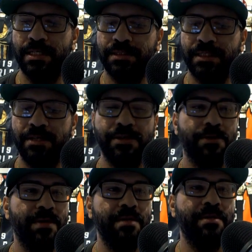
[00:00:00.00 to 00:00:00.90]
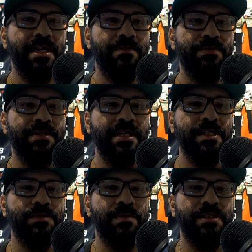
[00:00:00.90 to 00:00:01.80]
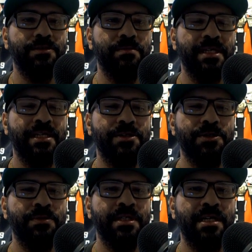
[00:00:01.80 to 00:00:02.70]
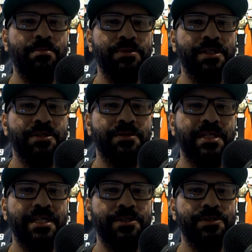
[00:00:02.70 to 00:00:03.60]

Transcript: Saudi Arabia for the next WrestleMania show in a couple years, actually.